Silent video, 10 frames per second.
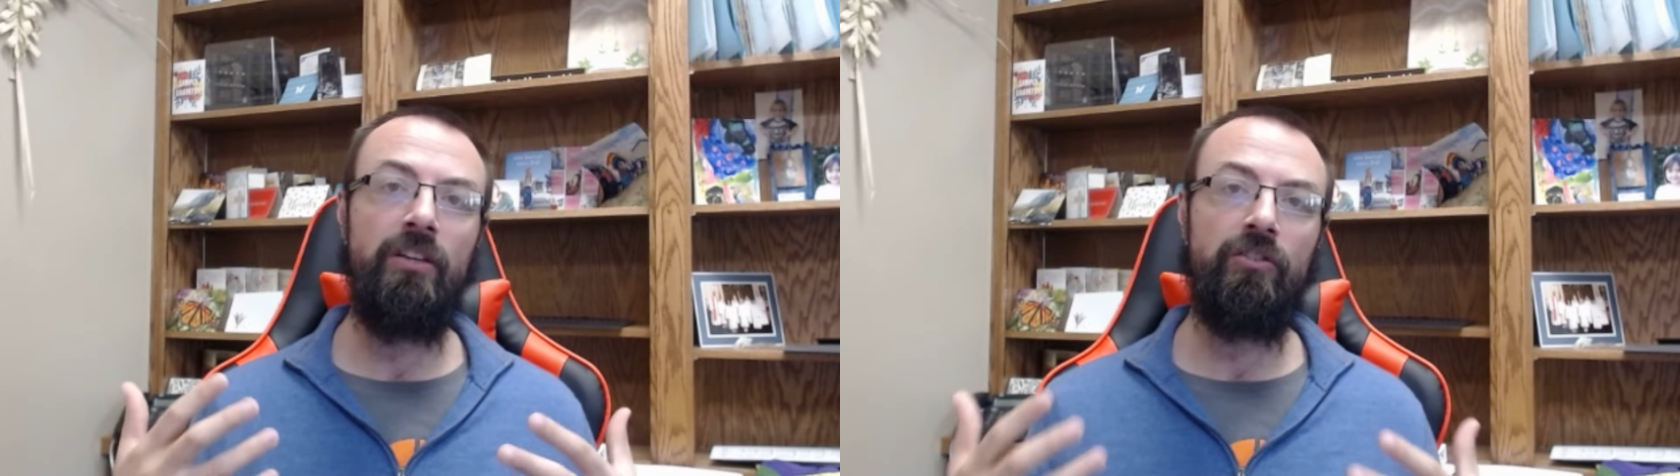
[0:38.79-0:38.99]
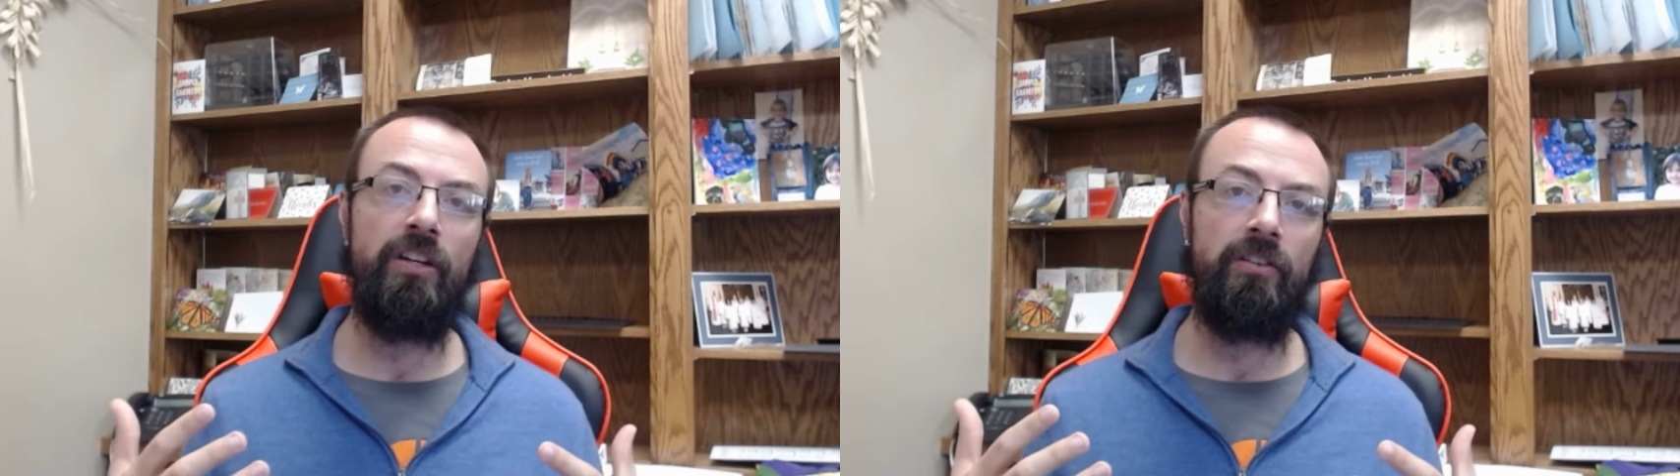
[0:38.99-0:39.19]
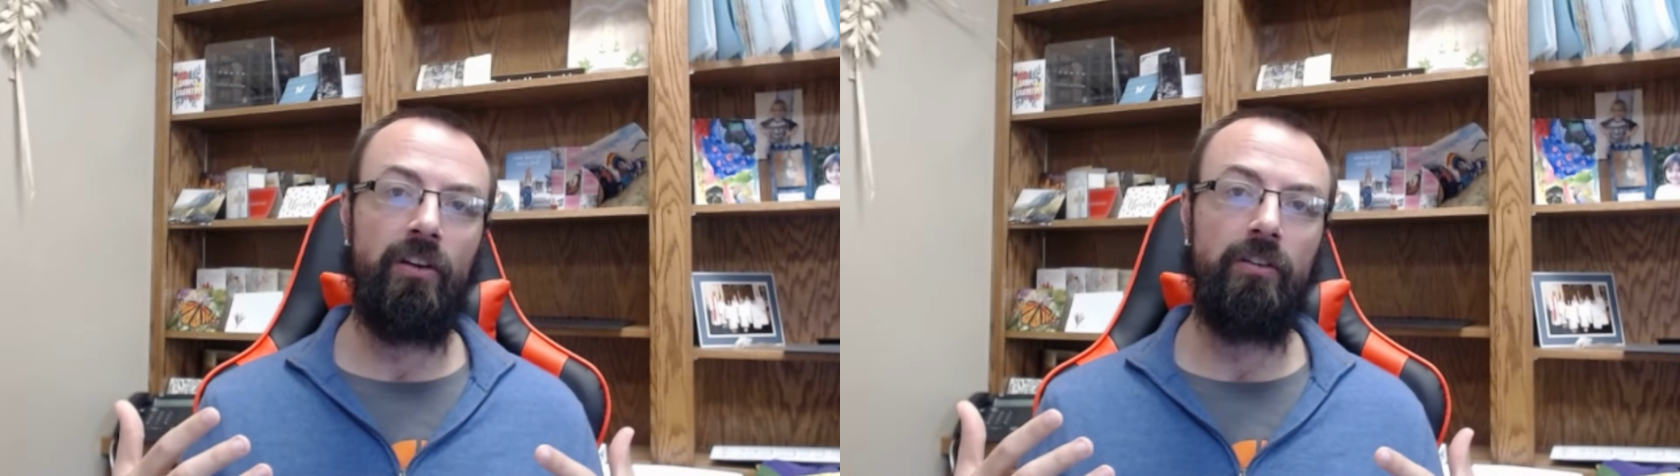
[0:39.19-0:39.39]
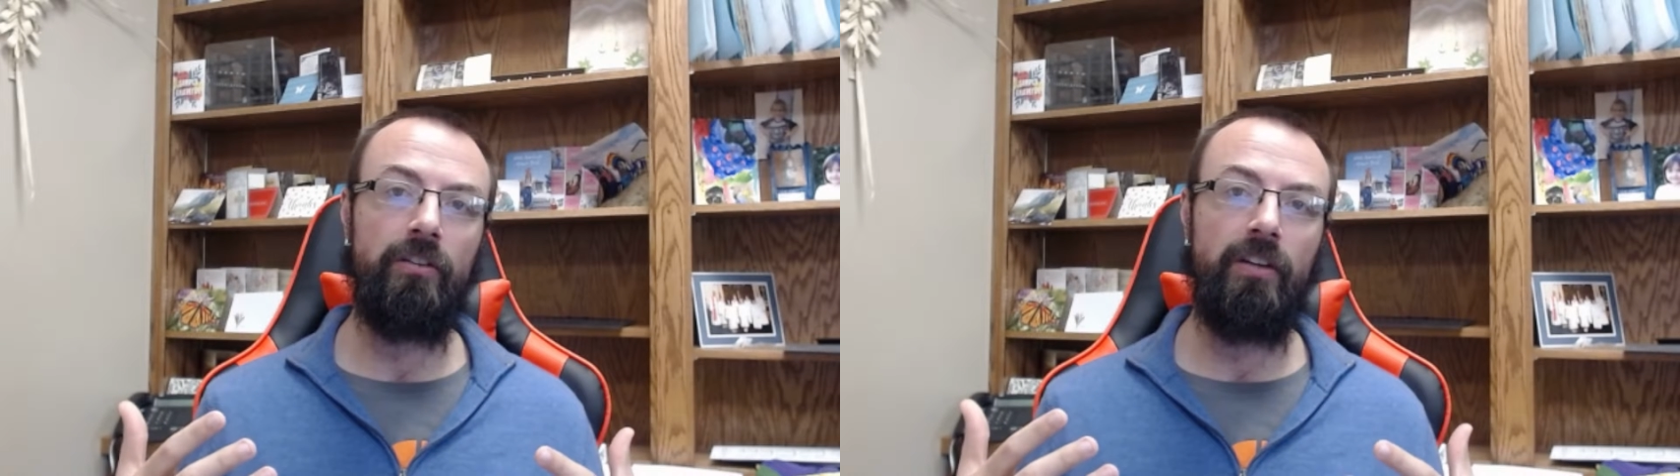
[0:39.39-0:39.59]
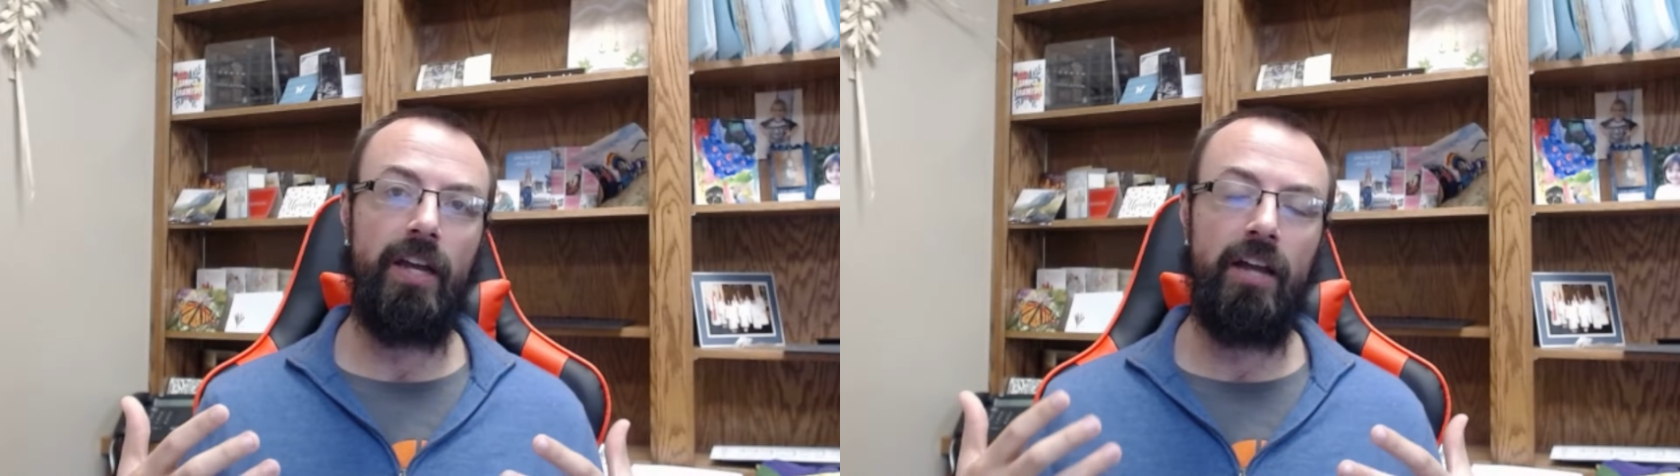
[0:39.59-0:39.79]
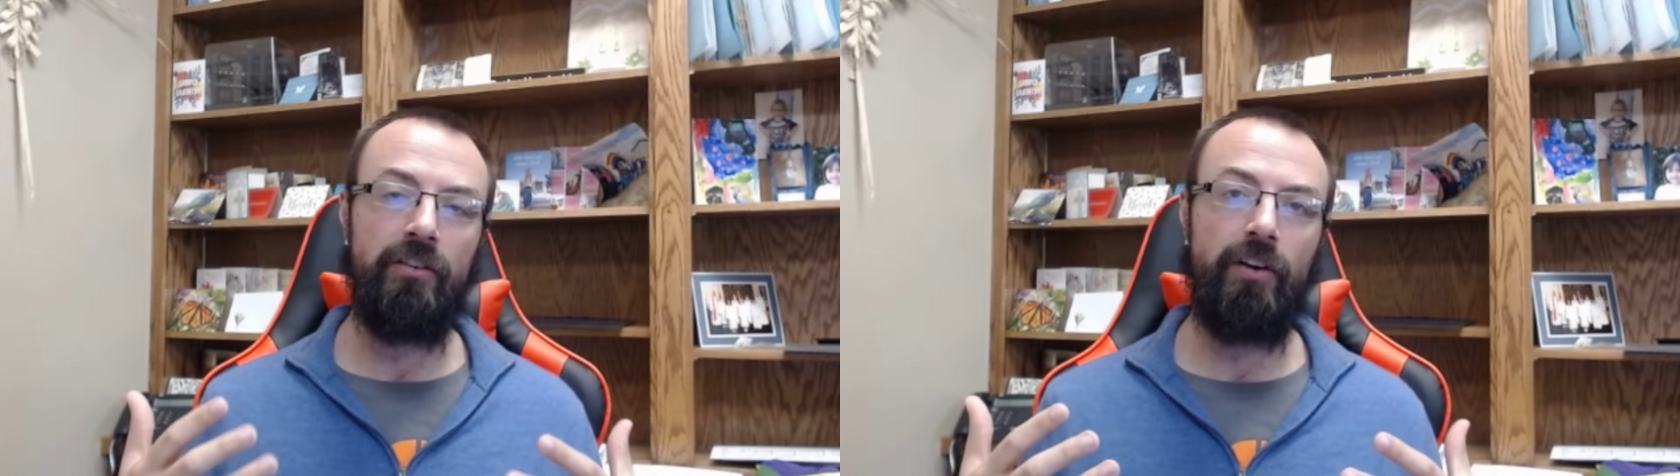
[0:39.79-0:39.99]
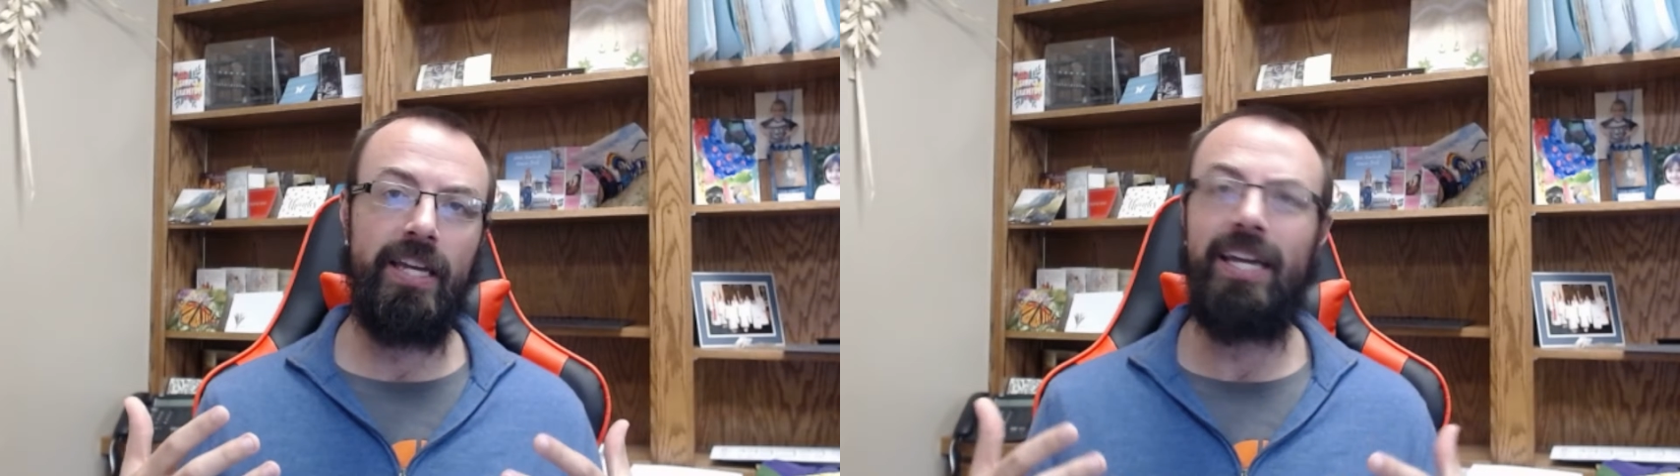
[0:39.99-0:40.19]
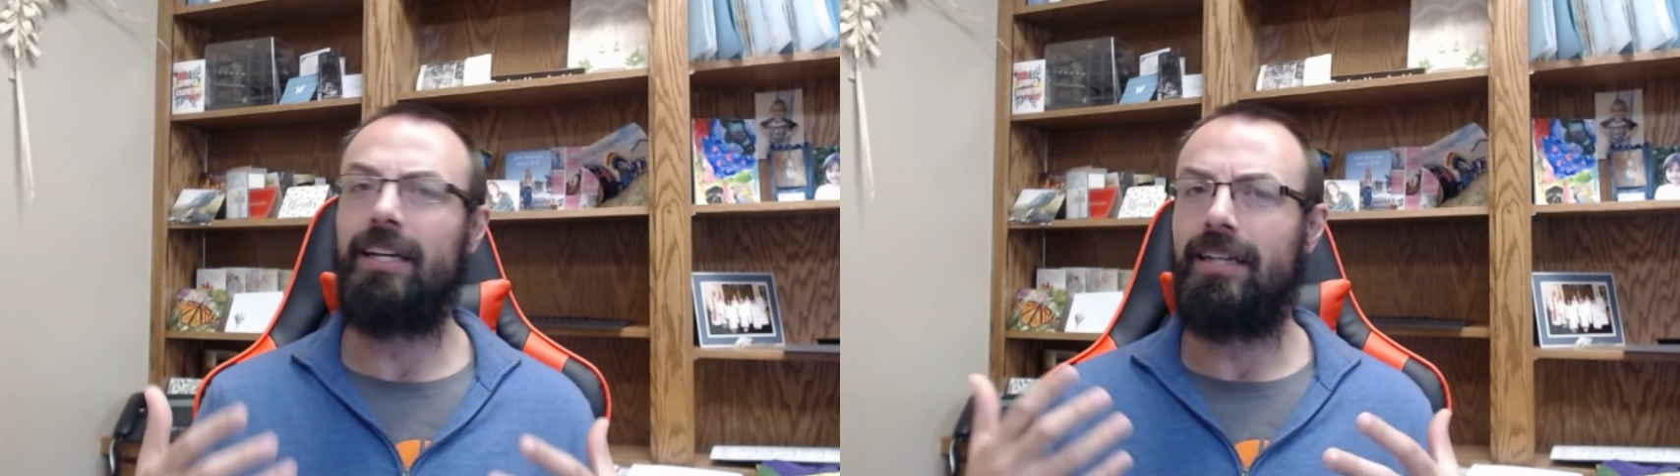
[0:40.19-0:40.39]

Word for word: Jesus as our king,